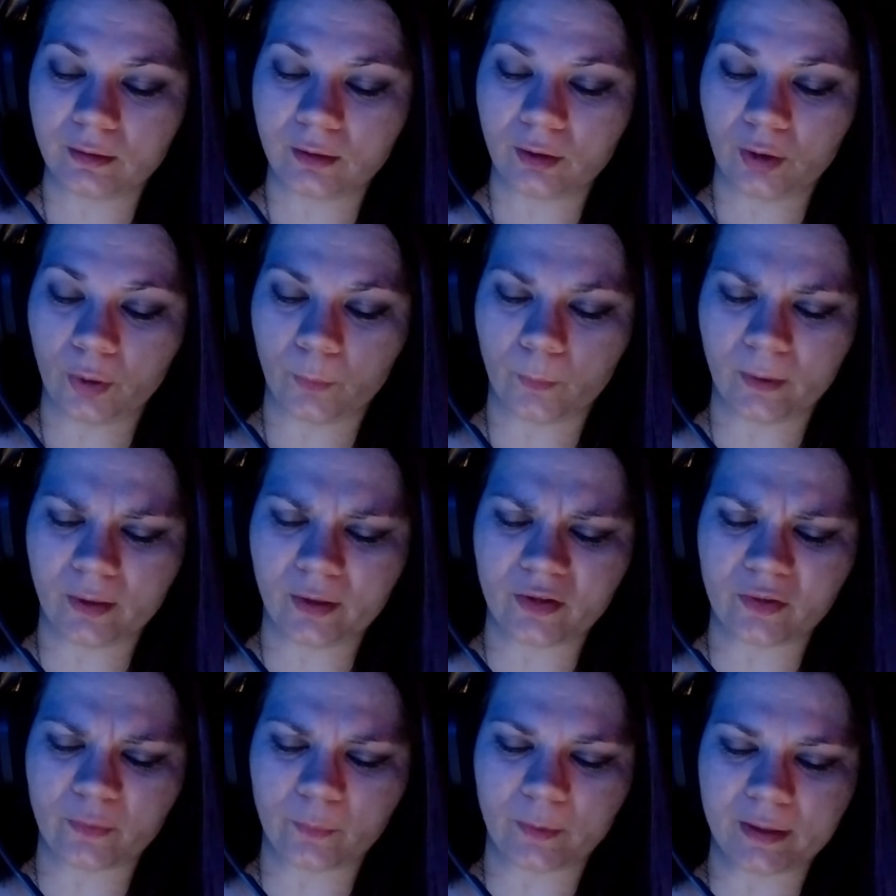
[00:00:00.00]
One
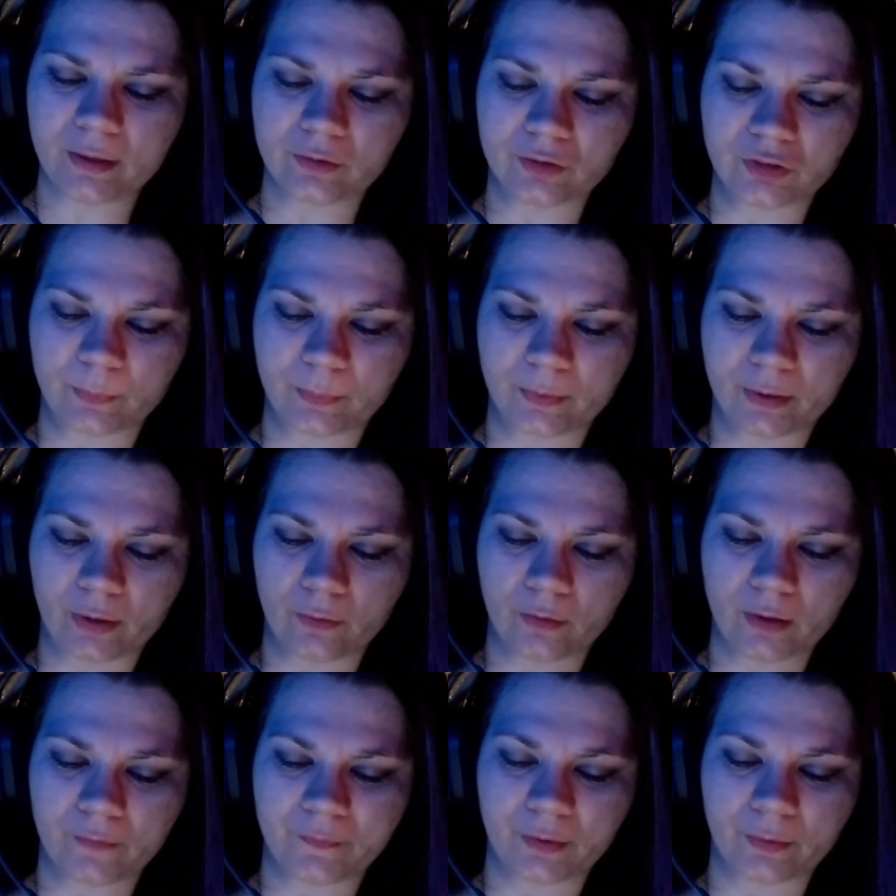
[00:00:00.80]
of the wheels
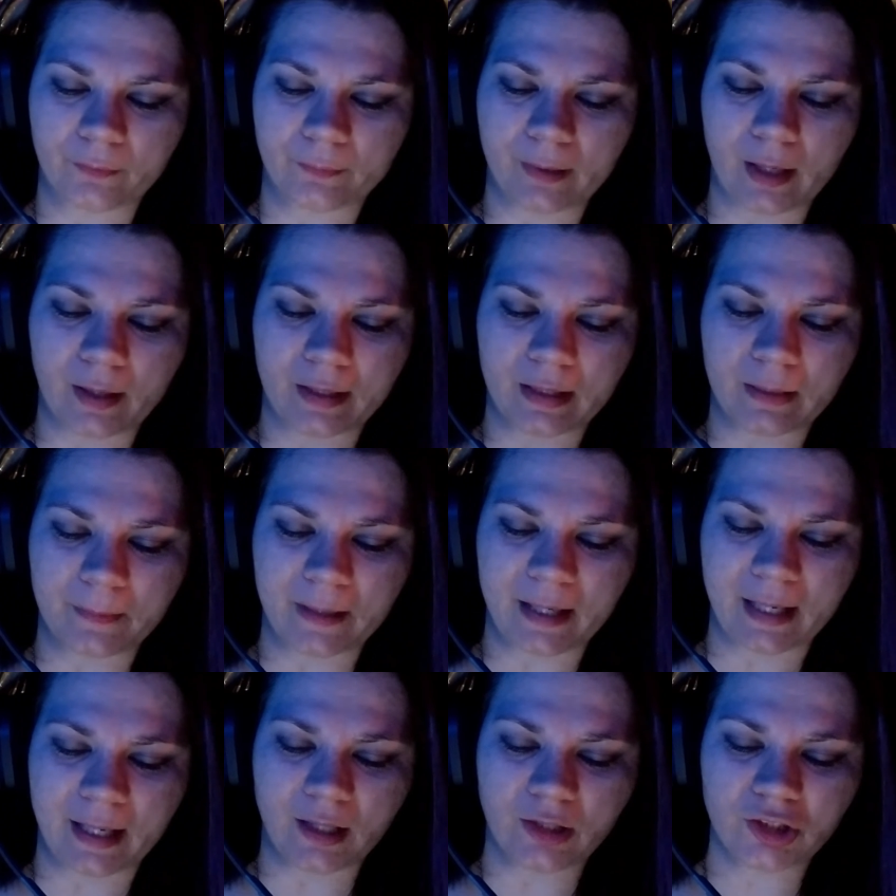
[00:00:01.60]
broke over a rocky
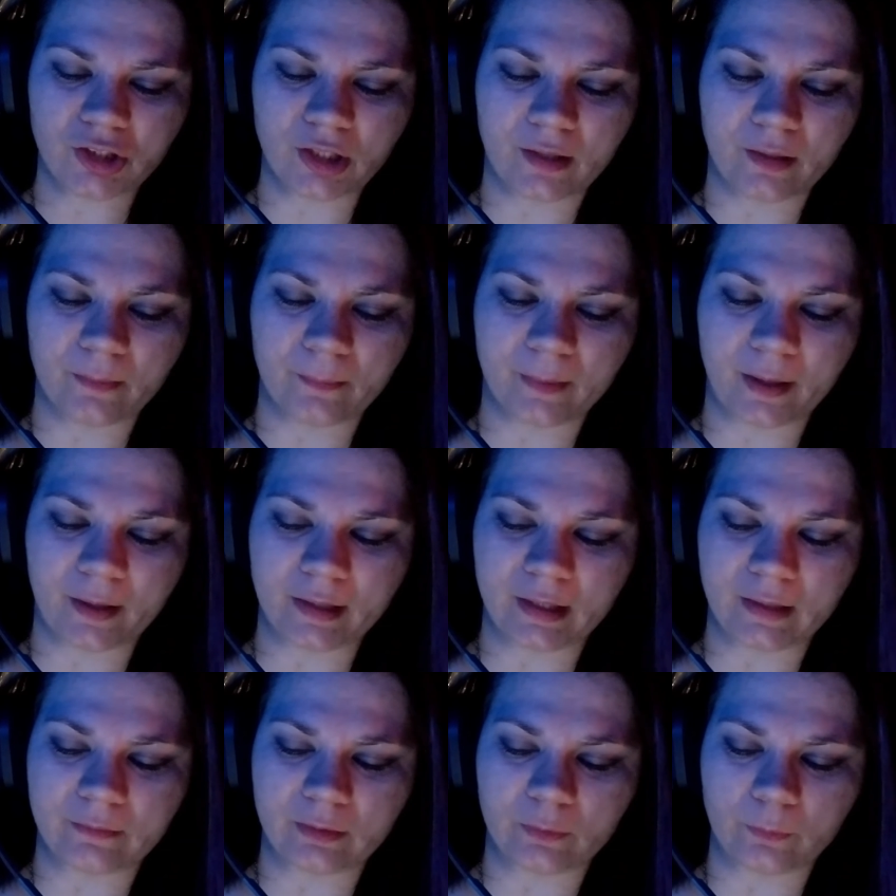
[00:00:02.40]
patch, and the
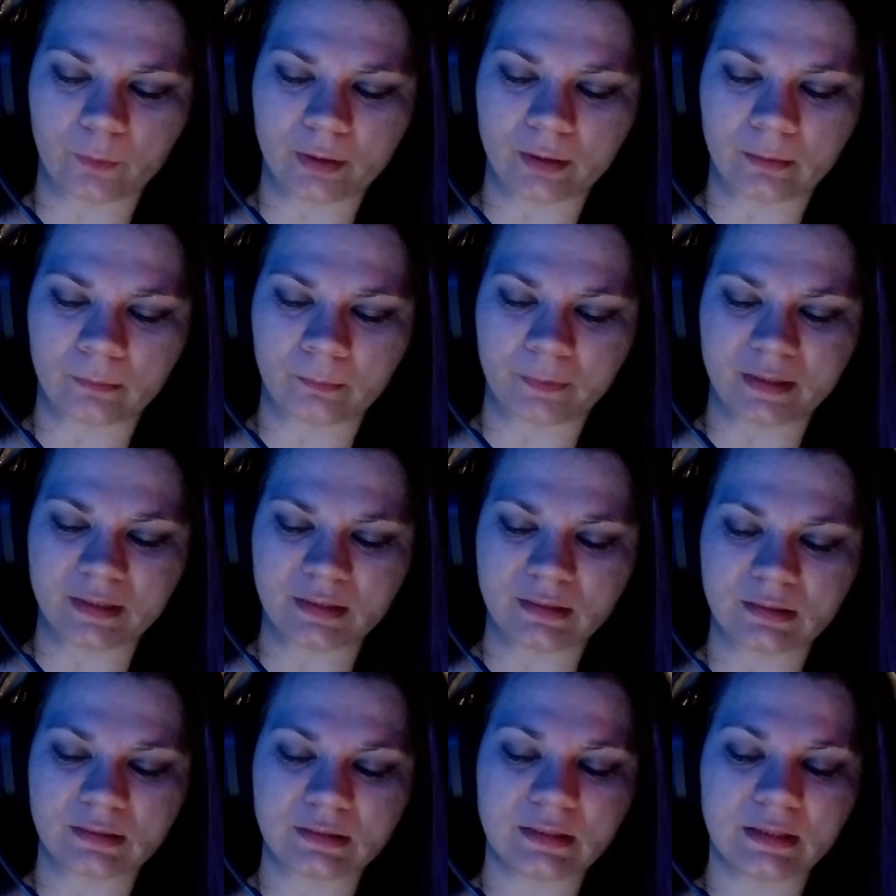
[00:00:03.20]
body of the wooden
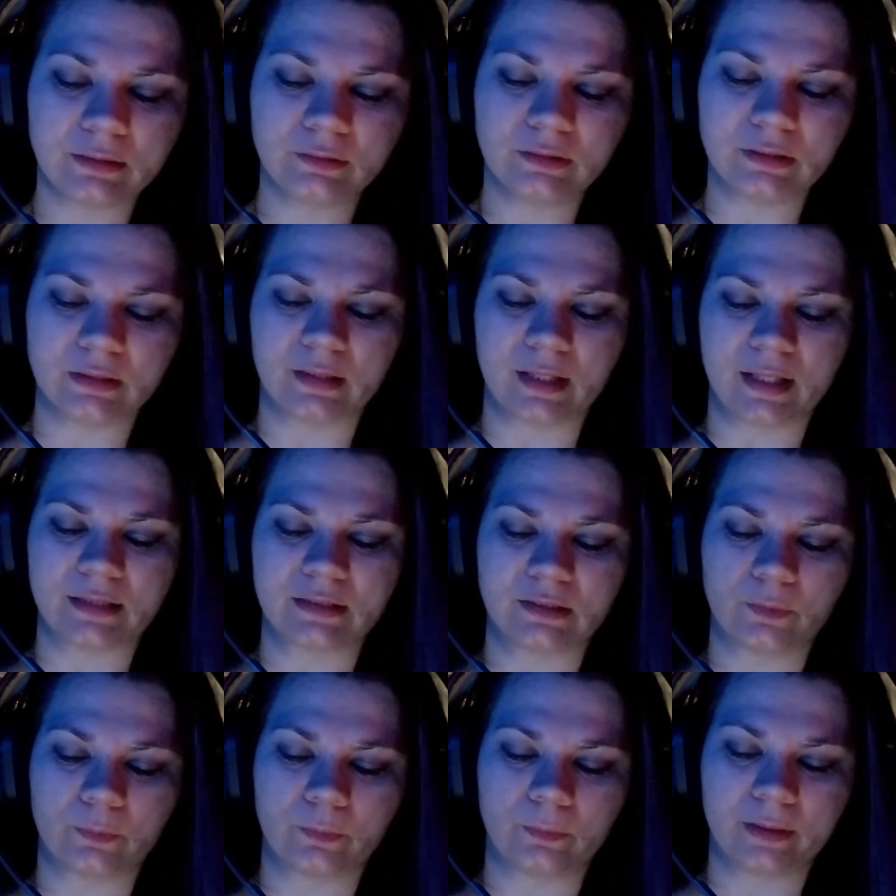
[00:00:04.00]
beast tilted
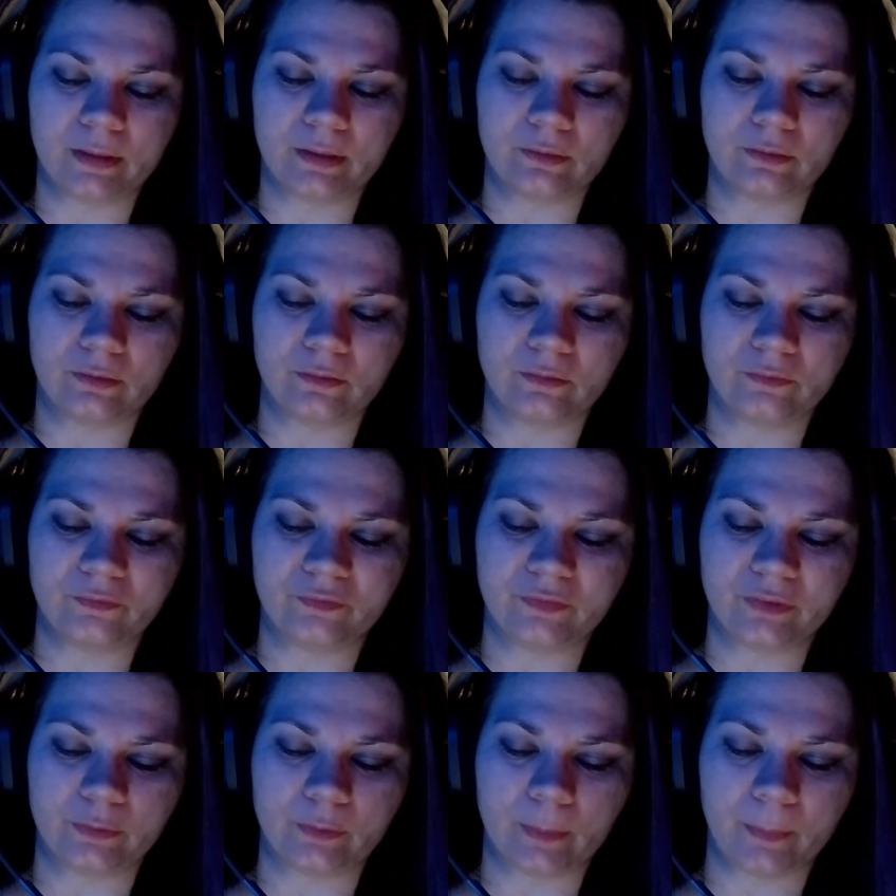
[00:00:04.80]
as the wheel
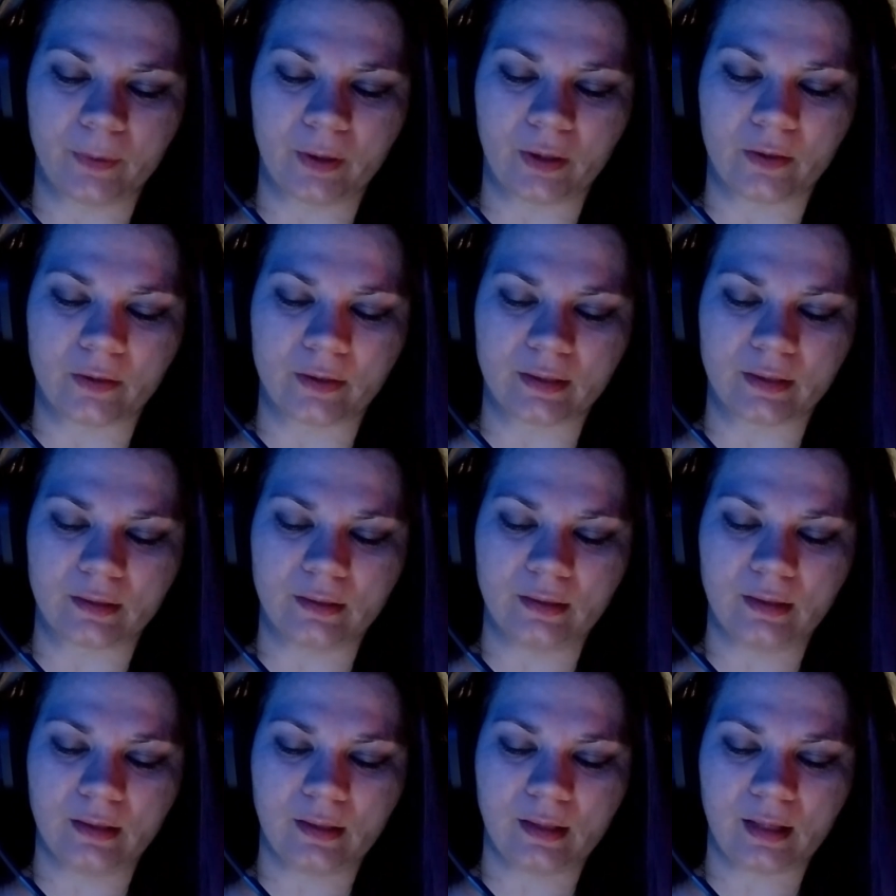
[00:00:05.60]
flew apart
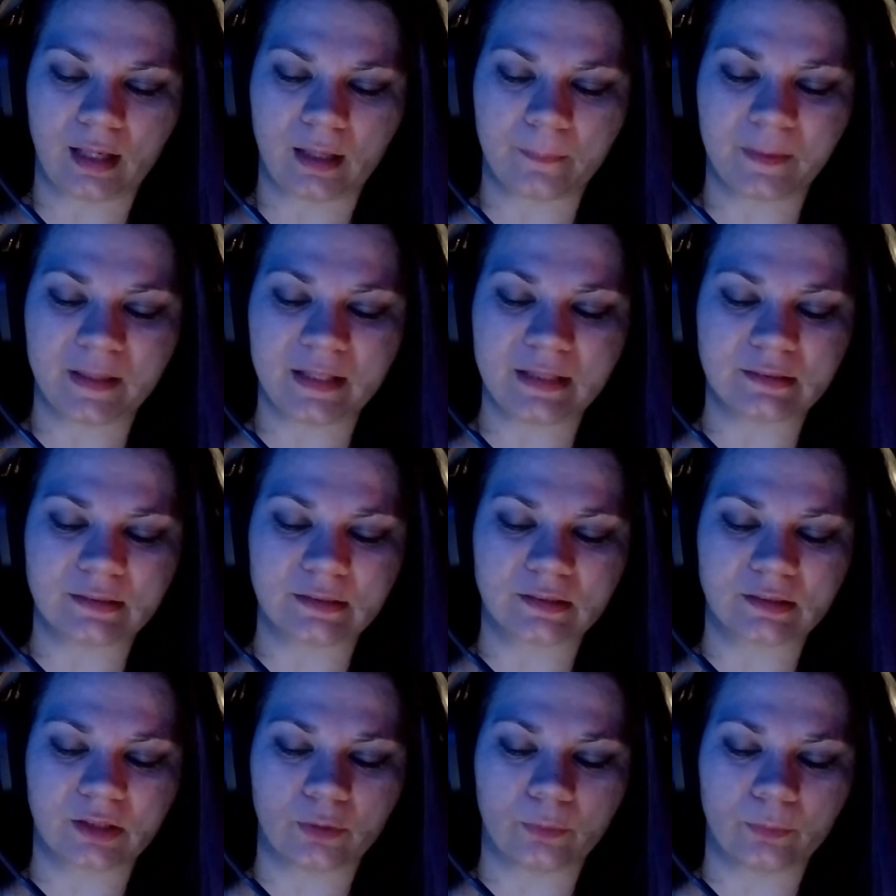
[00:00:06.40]
and
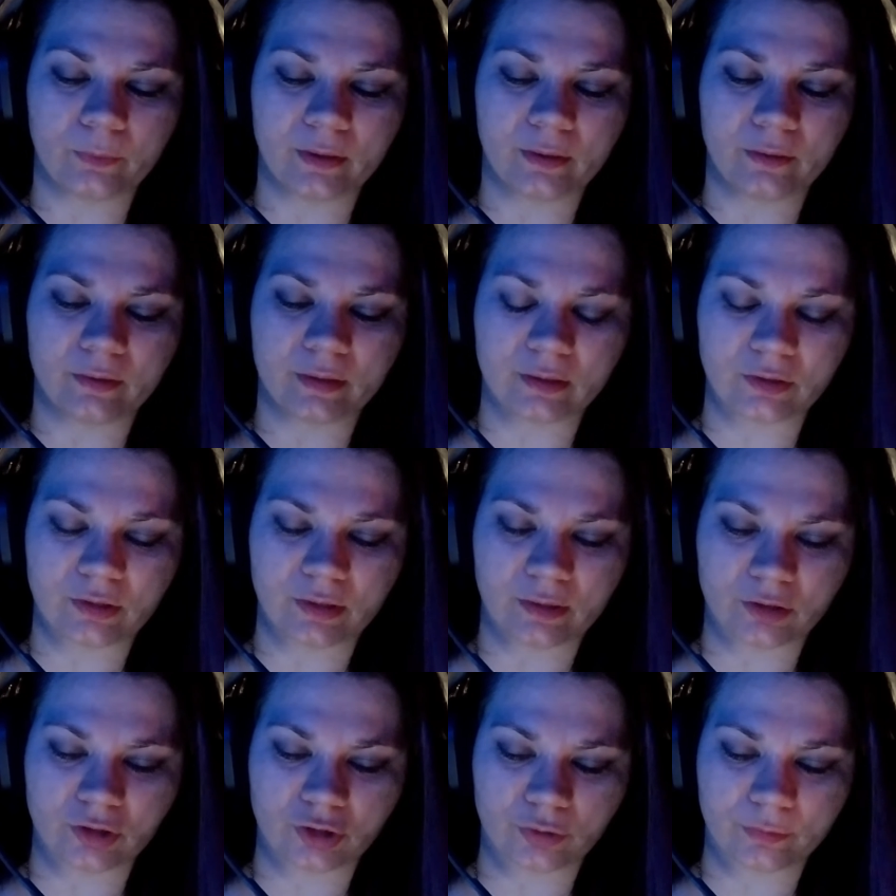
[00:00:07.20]
pieces careered into
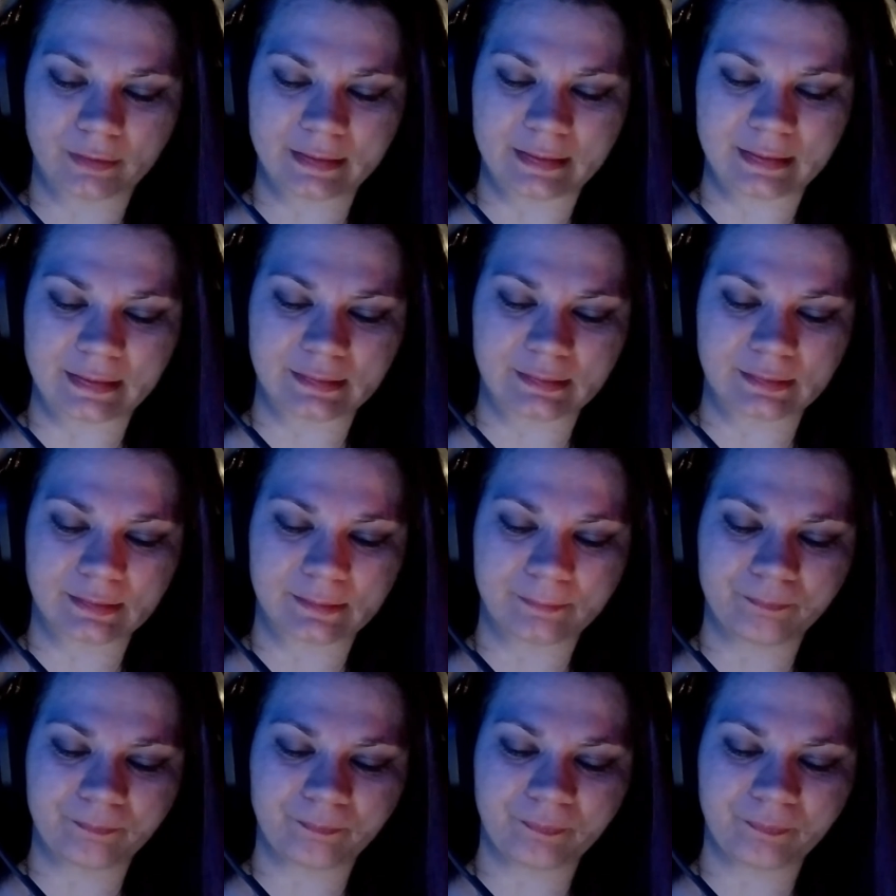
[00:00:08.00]
the trees.